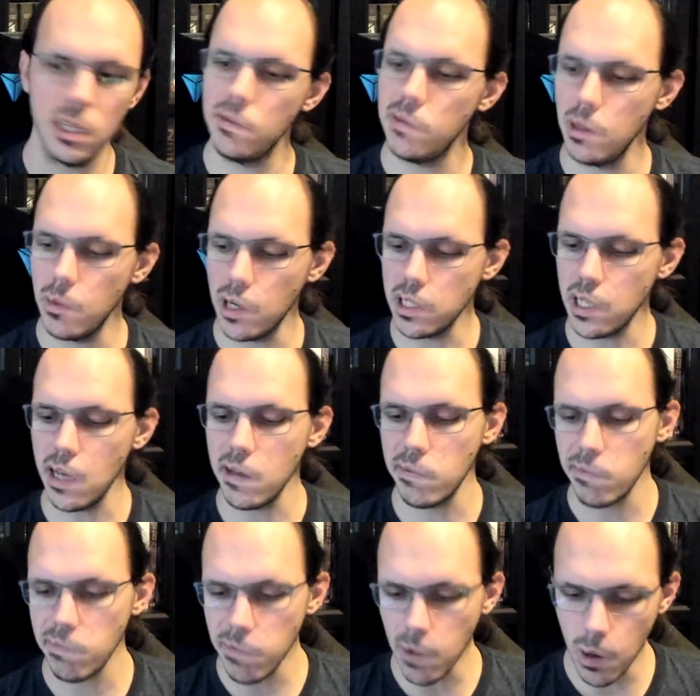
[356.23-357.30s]
If you want a
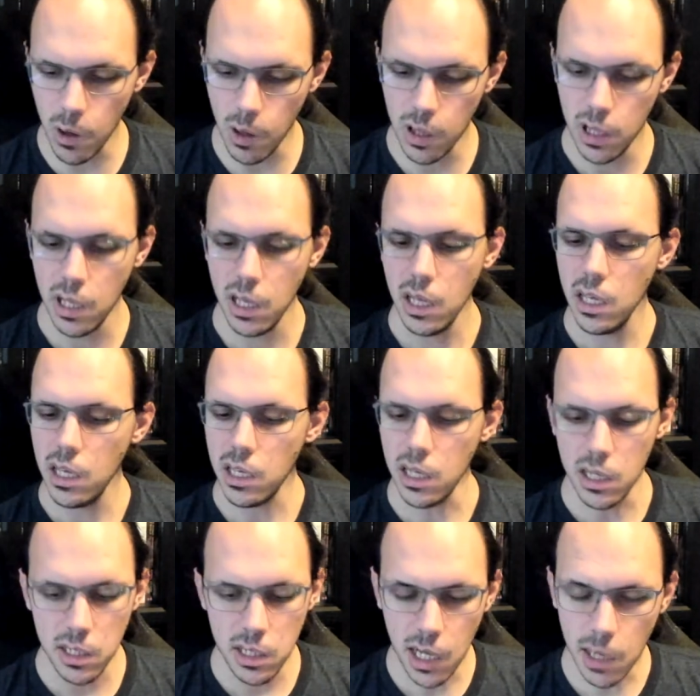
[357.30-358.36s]
full
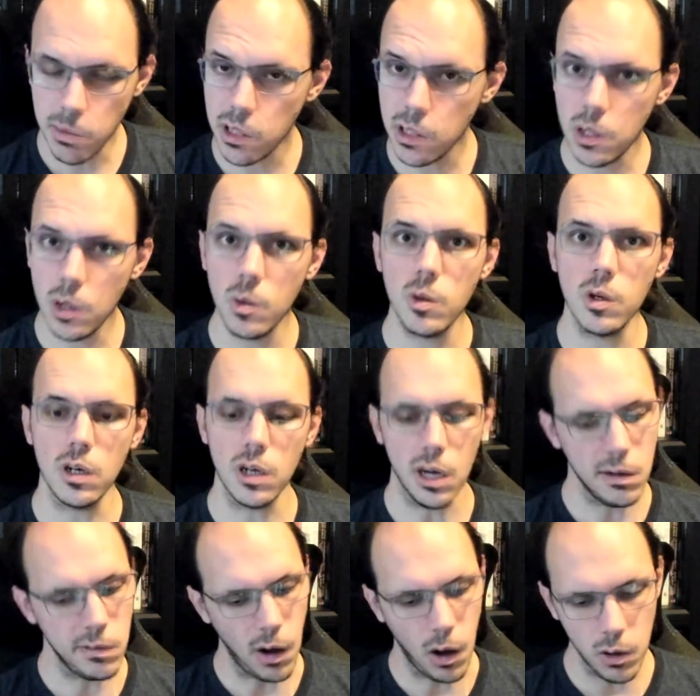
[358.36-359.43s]
in-depth tour
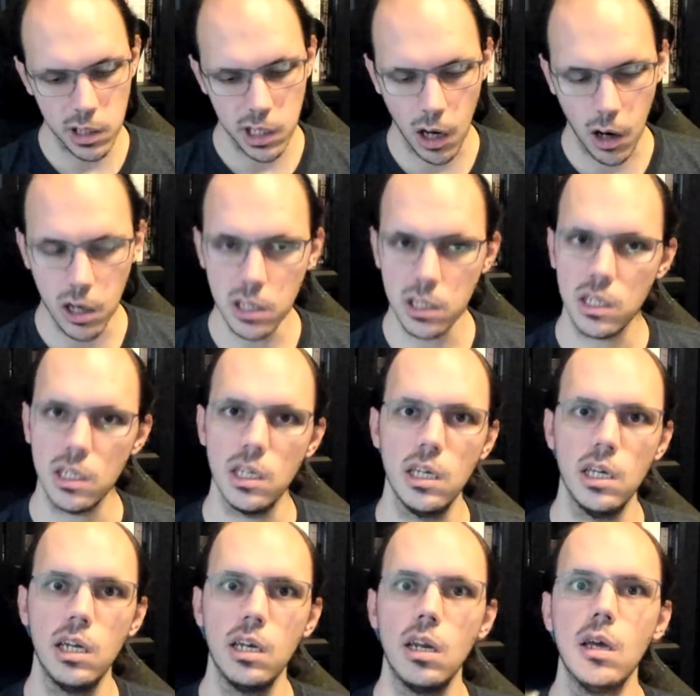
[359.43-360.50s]
of all the art
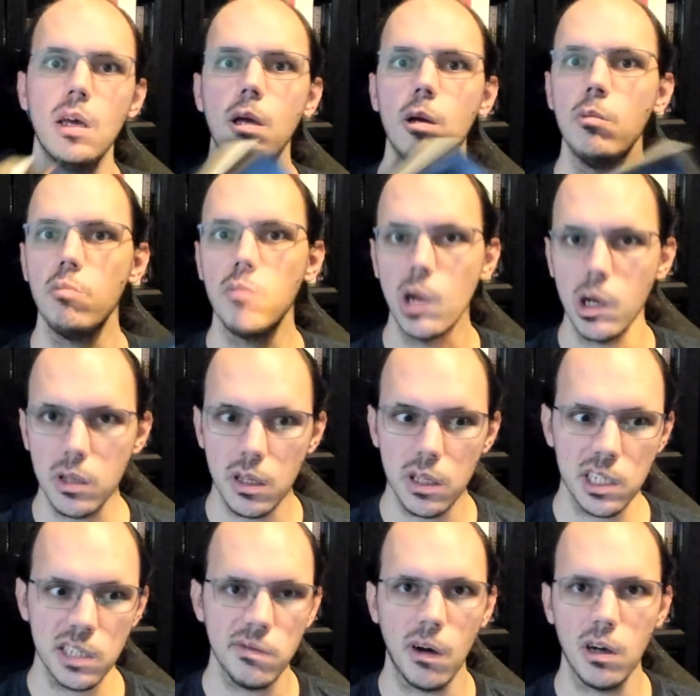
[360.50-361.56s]
in both of
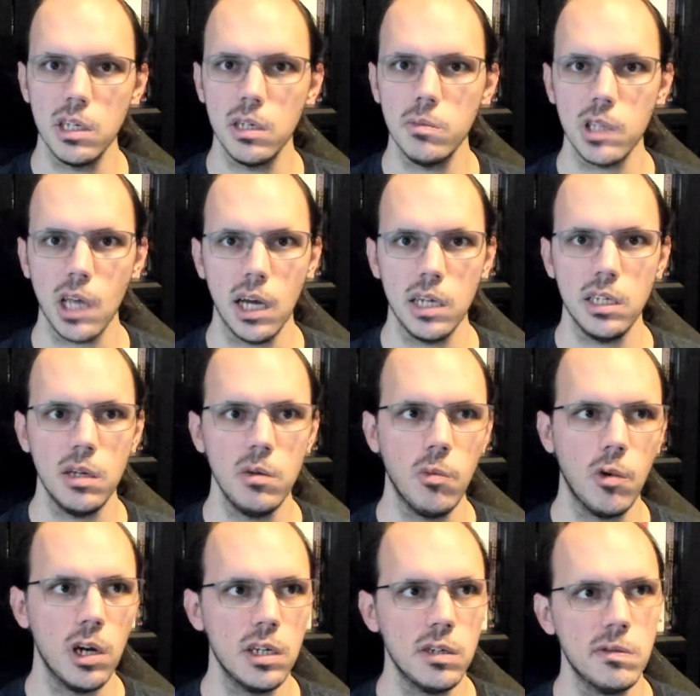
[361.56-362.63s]
these volumes, I did
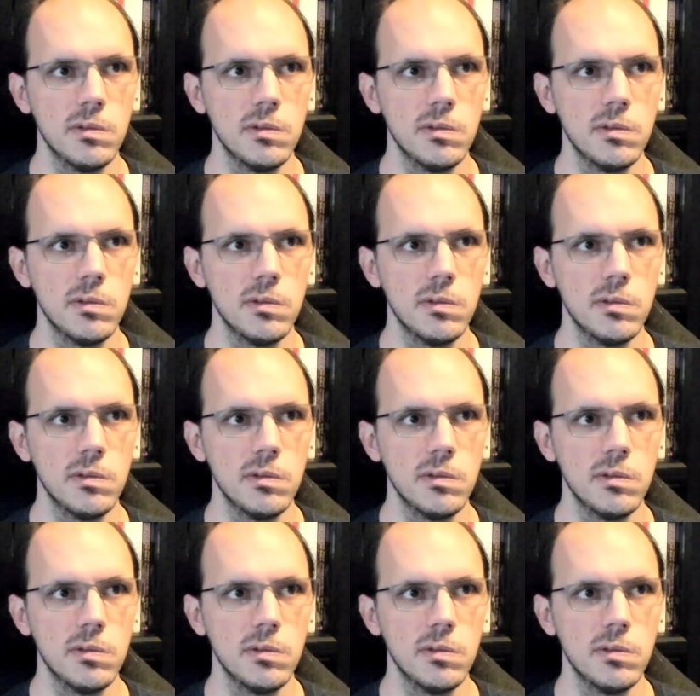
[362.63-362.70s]
one